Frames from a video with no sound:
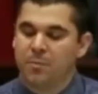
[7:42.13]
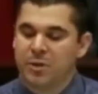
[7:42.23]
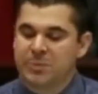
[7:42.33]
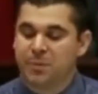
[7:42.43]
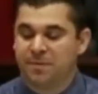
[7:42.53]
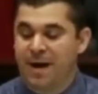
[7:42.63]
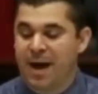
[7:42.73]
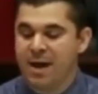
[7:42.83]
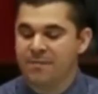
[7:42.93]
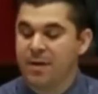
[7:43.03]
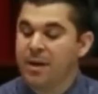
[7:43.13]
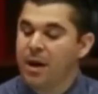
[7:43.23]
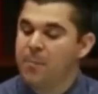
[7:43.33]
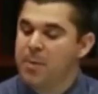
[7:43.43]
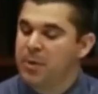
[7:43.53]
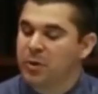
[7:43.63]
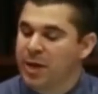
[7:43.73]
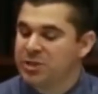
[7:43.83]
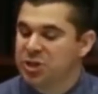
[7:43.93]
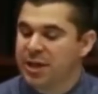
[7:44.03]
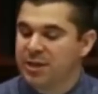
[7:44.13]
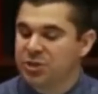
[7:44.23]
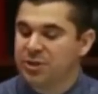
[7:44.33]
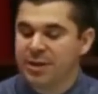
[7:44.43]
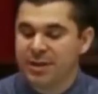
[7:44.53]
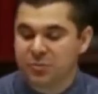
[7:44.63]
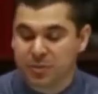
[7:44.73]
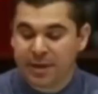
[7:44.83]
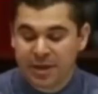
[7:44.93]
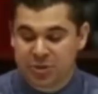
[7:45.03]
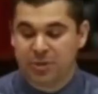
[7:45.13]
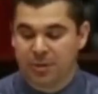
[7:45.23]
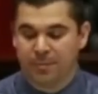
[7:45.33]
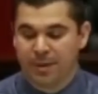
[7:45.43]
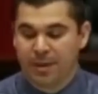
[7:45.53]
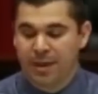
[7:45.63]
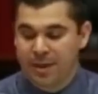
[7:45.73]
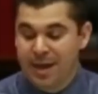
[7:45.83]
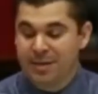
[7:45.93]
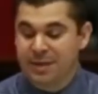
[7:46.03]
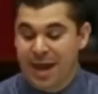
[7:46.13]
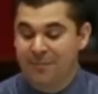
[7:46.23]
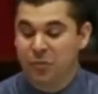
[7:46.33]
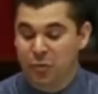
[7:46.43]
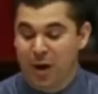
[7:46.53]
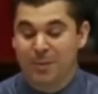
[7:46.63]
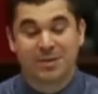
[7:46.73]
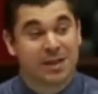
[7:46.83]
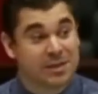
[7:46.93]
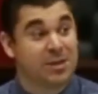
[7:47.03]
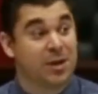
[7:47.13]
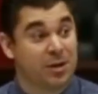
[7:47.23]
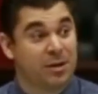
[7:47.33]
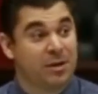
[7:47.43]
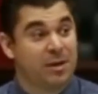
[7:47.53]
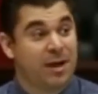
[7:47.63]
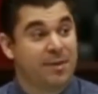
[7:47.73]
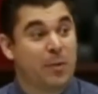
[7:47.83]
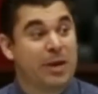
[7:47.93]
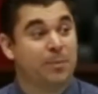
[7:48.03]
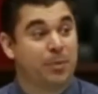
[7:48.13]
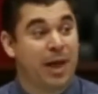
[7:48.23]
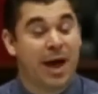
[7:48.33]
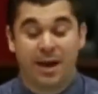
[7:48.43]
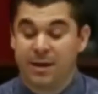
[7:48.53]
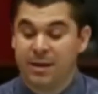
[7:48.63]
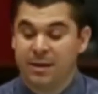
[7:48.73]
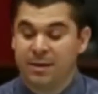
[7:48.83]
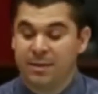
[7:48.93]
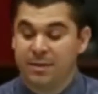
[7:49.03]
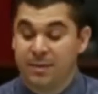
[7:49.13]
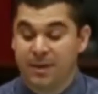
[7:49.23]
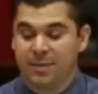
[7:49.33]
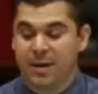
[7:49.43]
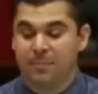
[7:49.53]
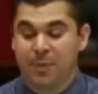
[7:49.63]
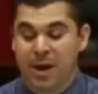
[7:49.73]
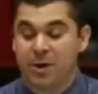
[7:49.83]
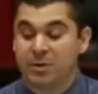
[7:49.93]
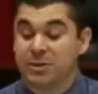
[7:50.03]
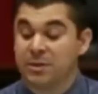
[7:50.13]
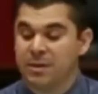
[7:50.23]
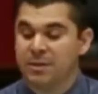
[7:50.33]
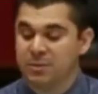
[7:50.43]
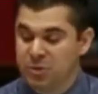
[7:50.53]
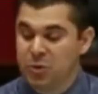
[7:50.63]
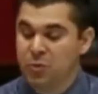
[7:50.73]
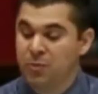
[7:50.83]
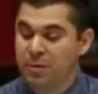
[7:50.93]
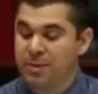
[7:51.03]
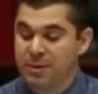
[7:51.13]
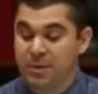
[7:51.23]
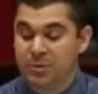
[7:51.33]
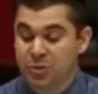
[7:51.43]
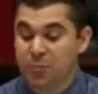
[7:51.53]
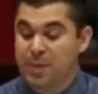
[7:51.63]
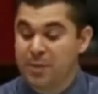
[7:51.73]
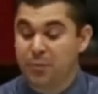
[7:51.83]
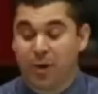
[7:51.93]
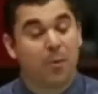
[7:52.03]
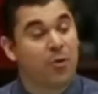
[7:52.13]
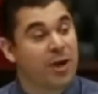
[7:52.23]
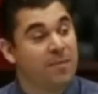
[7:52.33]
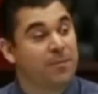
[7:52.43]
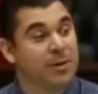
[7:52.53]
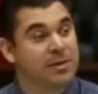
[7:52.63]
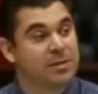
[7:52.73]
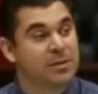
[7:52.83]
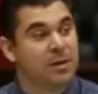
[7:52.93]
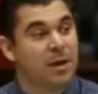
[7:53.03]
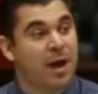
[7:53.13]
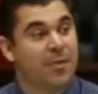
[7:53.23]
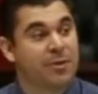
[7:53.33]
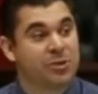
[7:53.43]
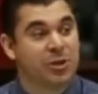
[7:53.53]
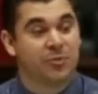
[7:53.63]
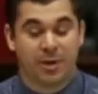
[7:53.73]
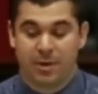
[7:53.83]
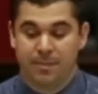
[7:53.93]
Principle 5, a biblical education is relational. And yes, I have Deuteronomy 6 here. I think we can apply it that our parents should be the primary influence on their children.